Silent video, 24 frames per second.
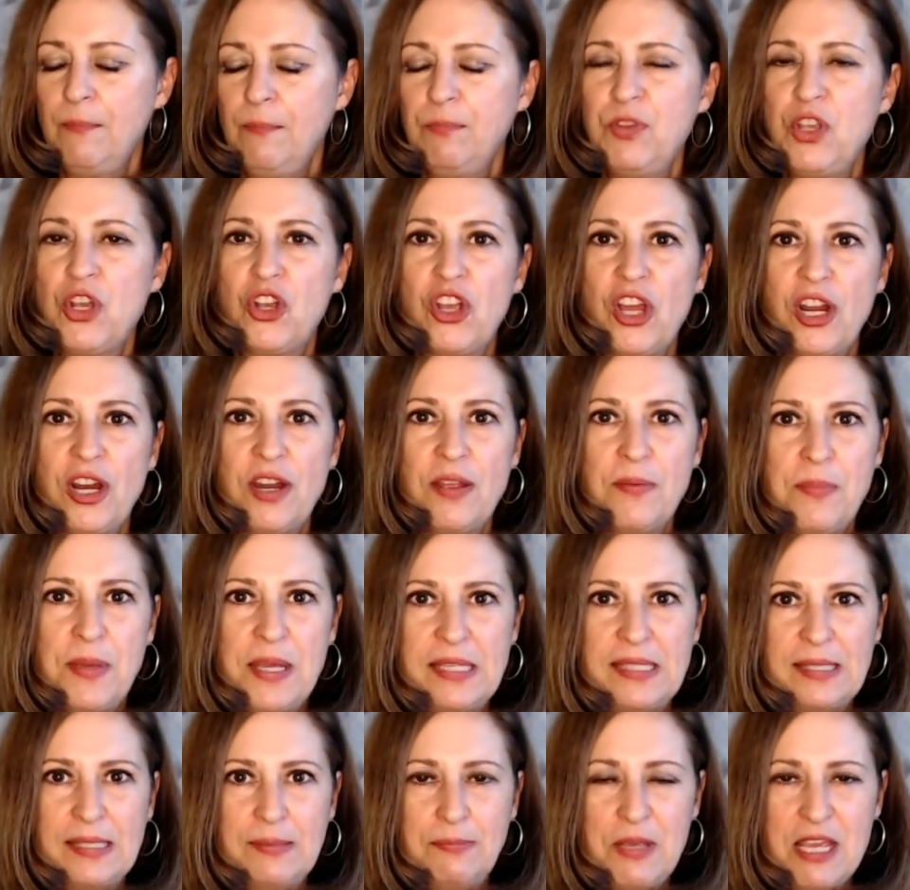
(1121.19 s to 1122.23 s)
You're going to be
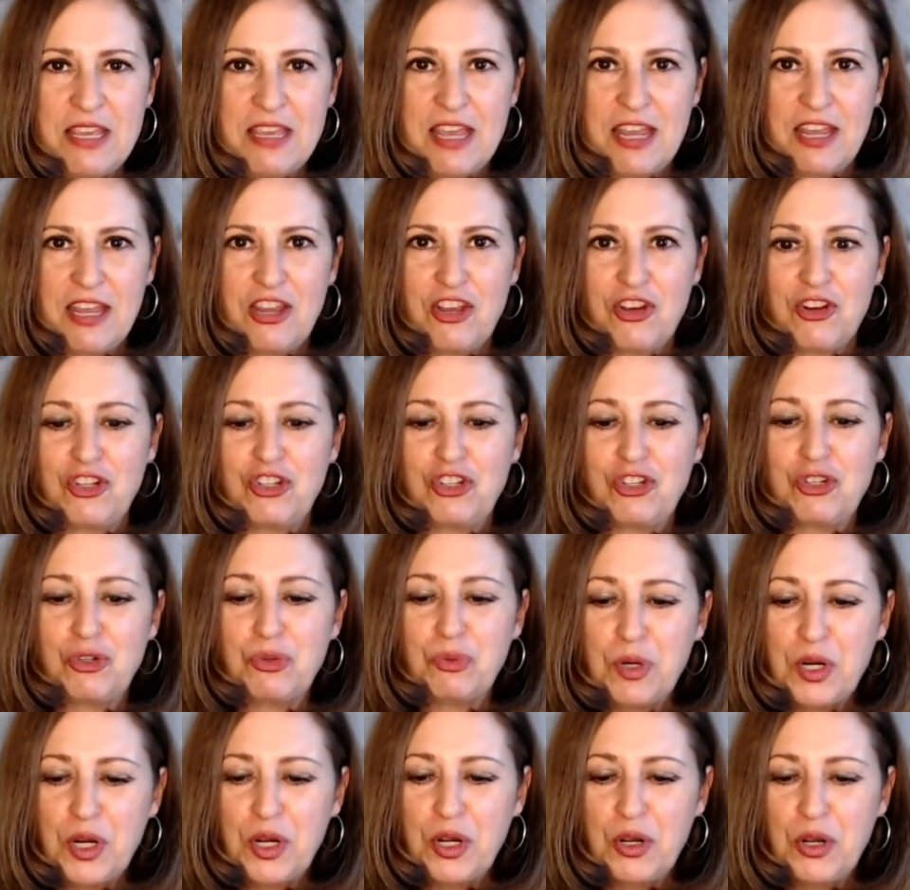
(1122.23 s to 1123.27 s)
speaking your
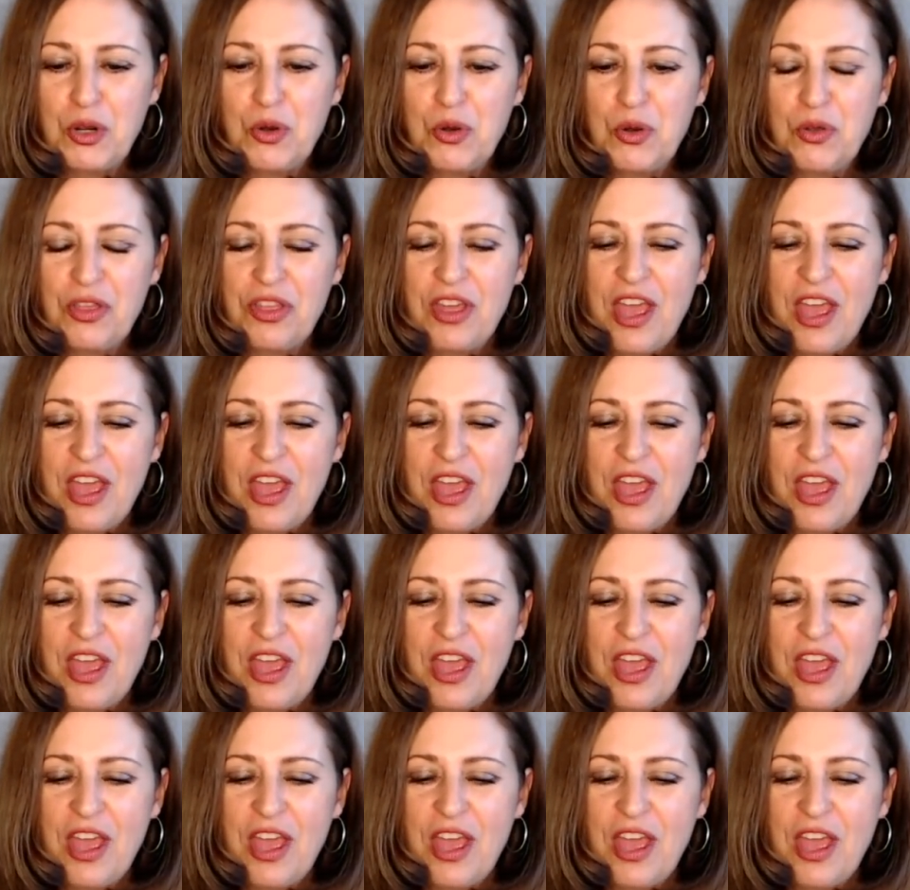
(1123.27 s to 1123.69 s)
truth